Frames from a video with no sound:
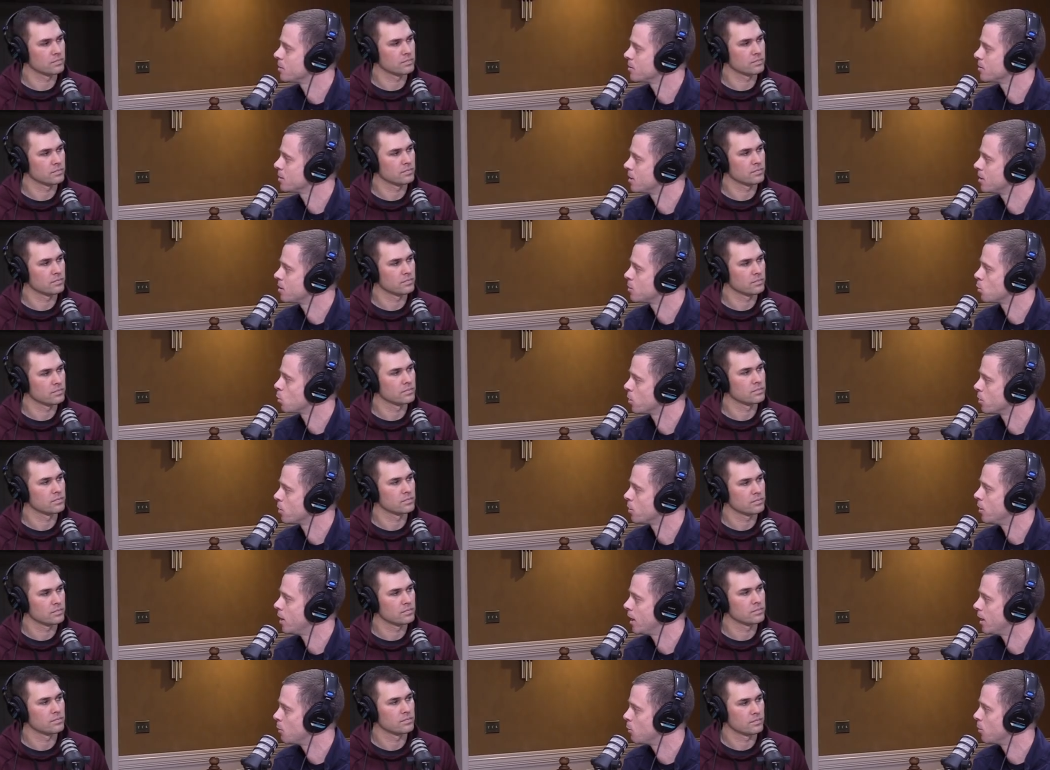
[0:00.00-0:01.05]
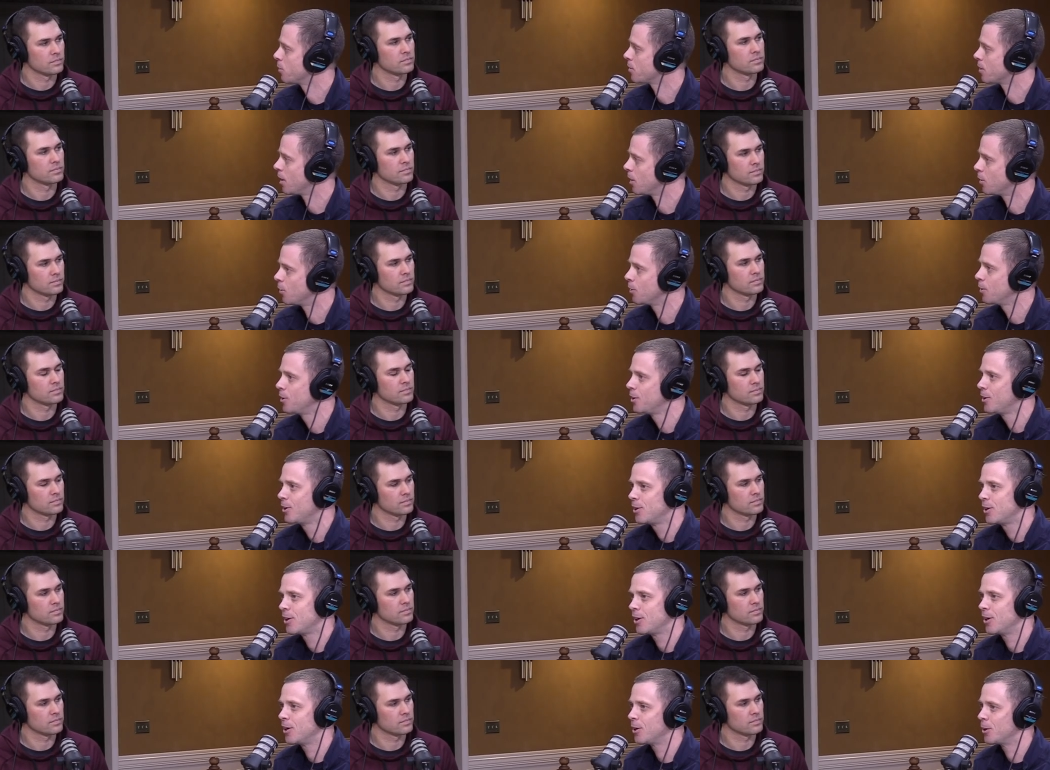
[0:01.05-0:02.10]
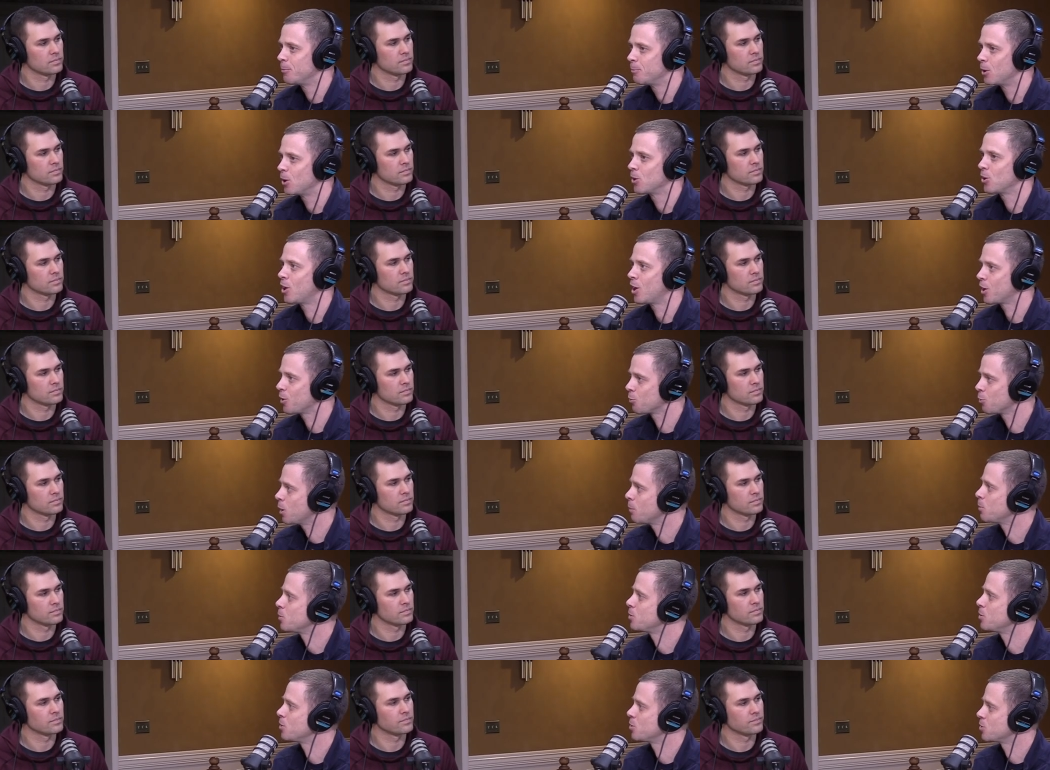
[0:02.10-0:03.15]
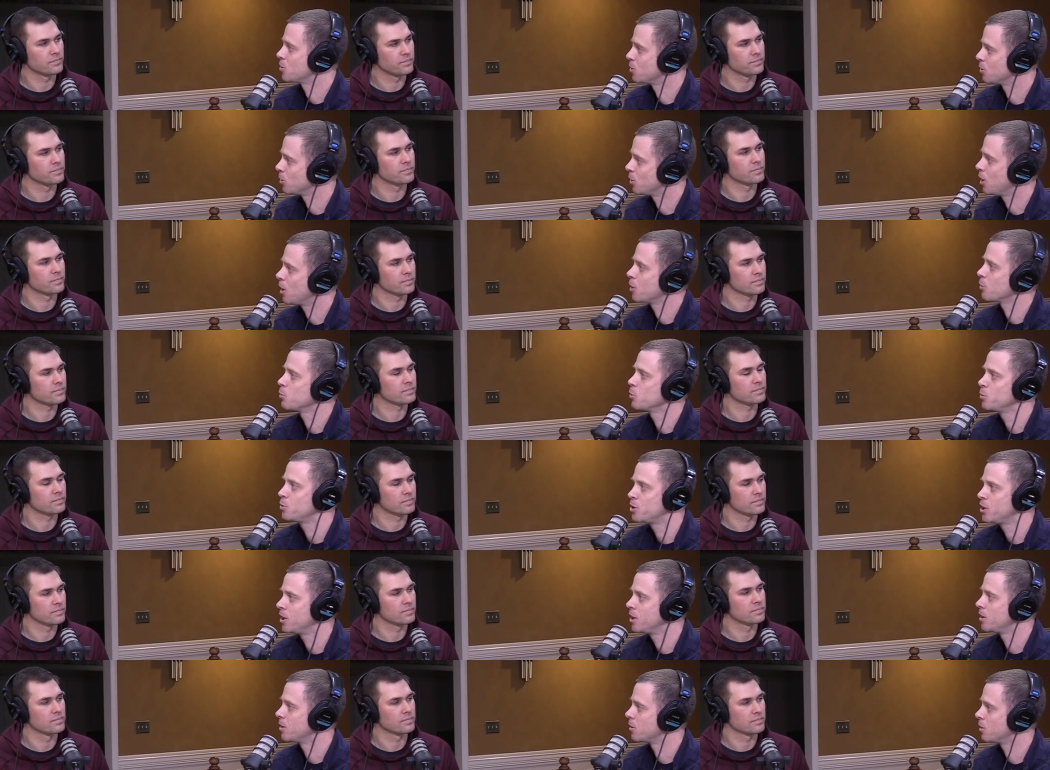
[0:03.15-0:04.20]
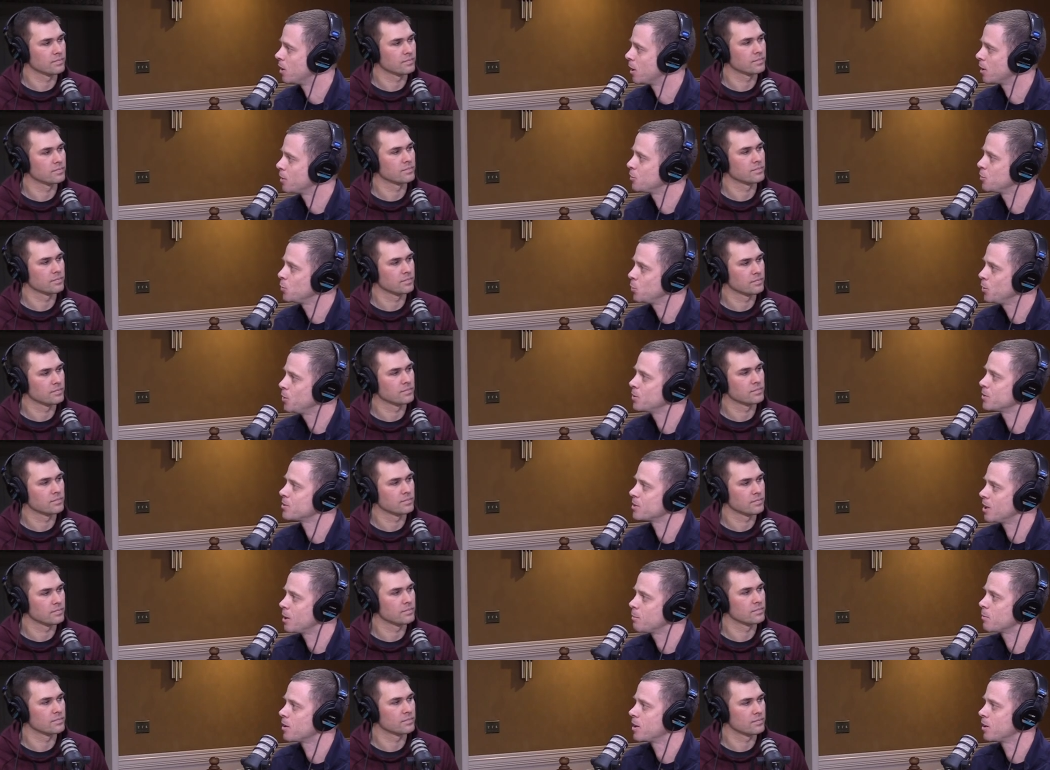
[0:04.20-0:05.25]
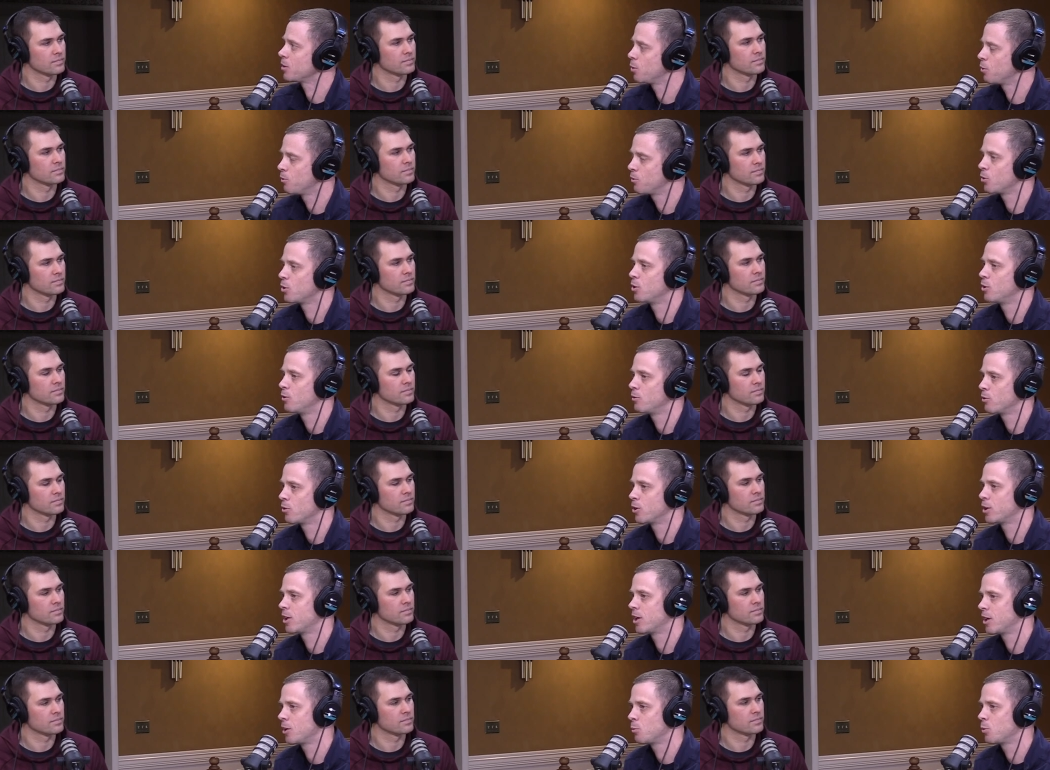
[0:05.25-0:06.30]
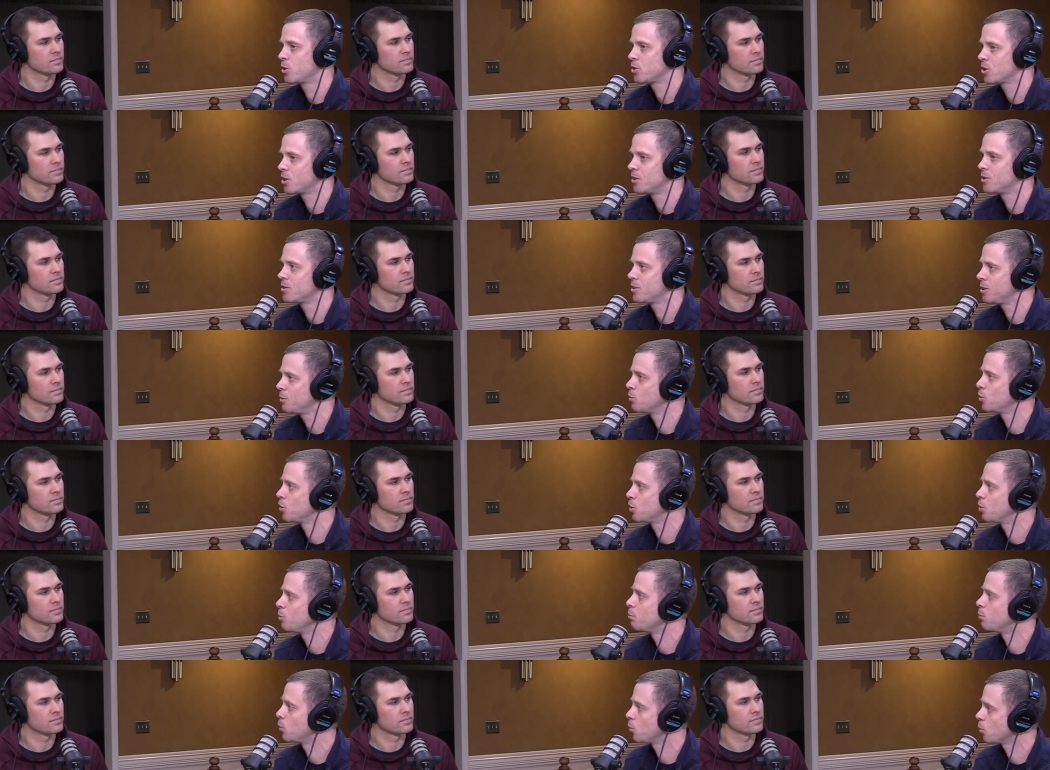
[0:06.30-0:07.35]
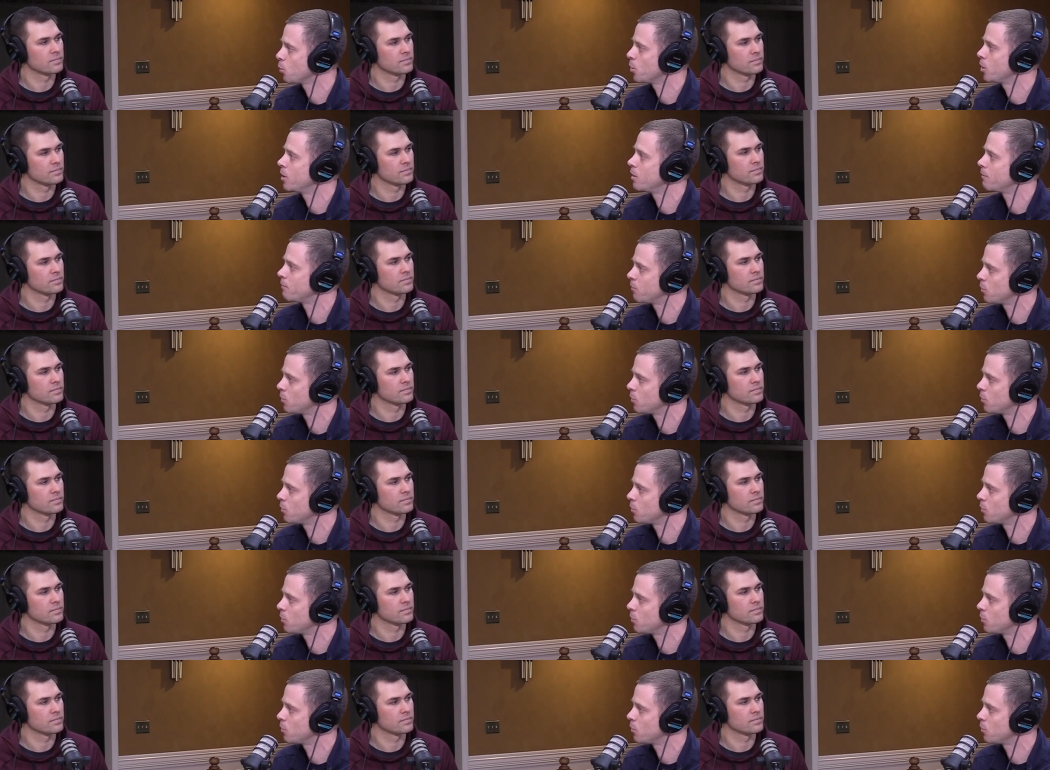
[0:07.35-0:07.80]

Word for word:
Speaker 1: doesn't get to where they're at without um, a lot of repetition, a lot of routine, a lot of doing the same thing over and over again, which can seem a little boring at